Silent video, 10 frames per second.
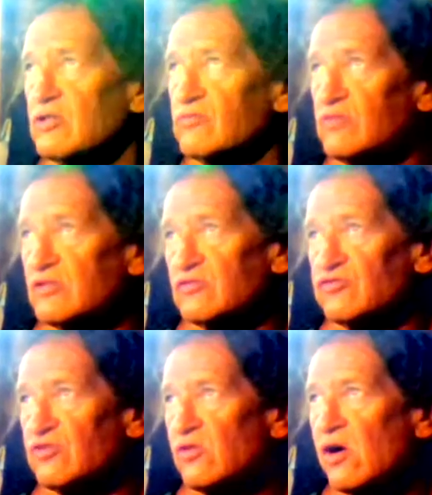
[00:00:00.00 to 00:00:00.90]
It's so
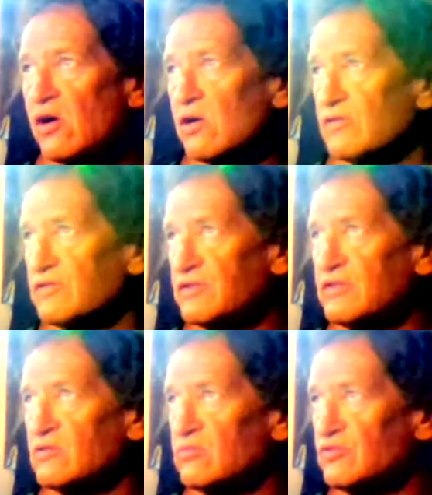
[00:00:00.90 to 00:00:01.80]
hard to deal
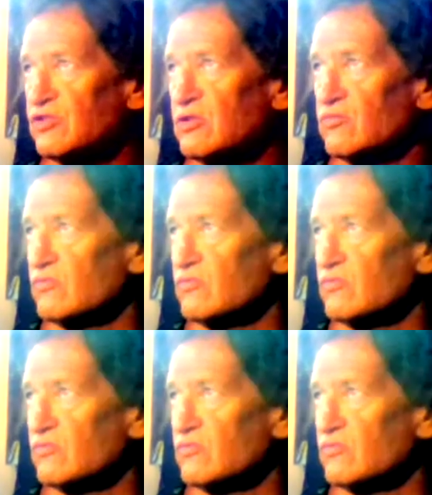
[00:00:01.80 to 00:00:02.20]
with children,